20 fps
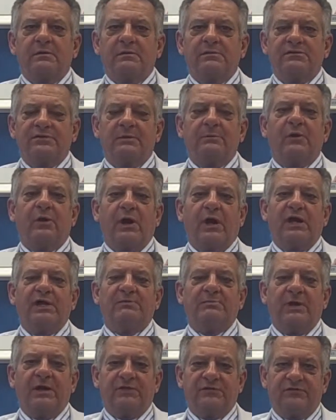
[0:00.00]
summarize
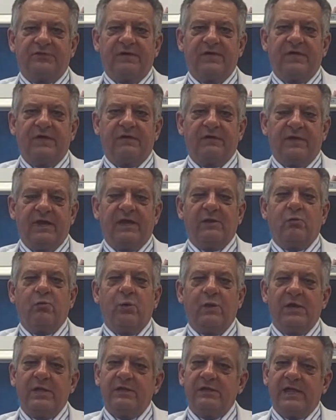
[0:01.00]
by saying that
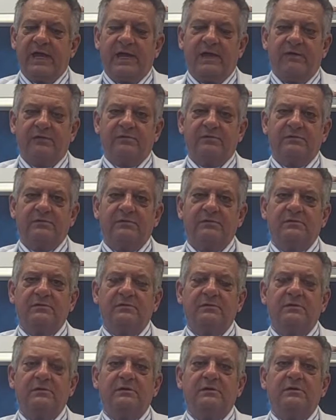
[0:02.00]
when in doubt,
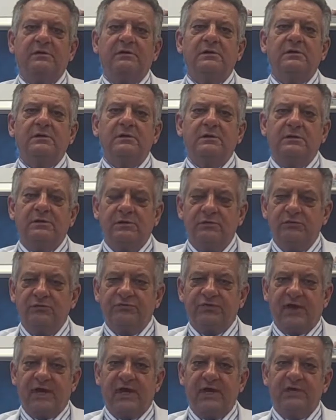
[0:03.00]
use
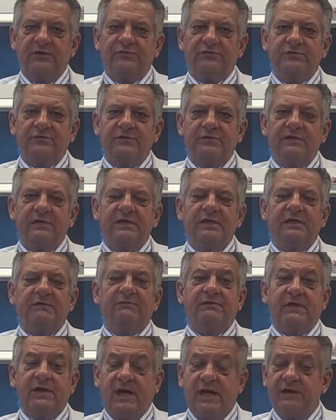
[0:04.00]
ice. If
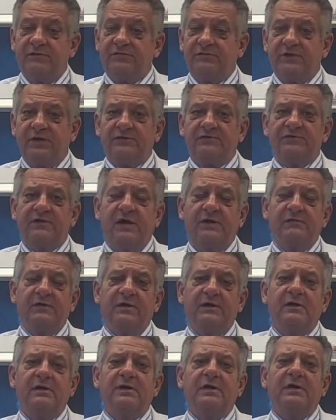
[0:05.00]
the ice does
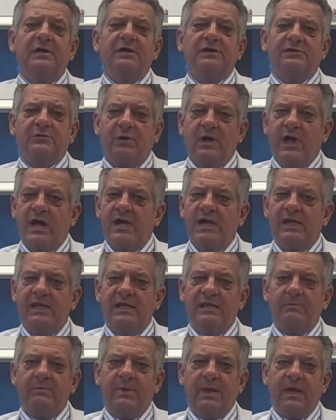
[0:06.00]
nothing, try a
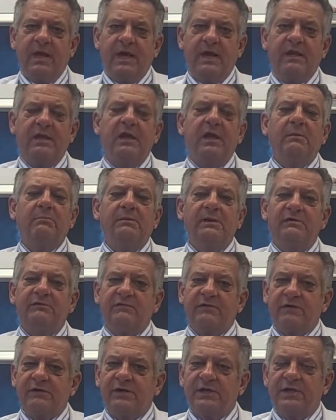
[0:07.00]
heating pad. Be
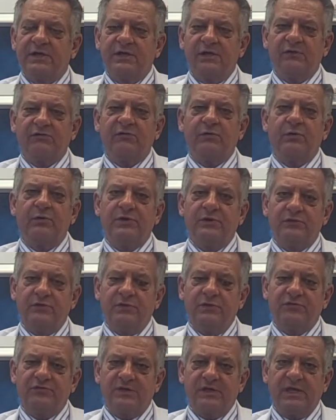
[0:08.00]
very careful when you're
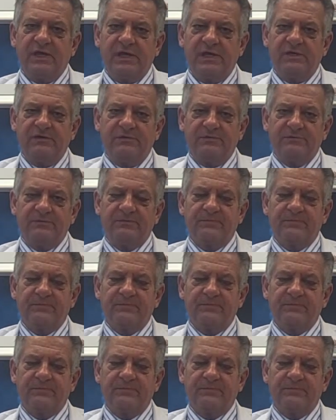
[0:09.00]
using heat.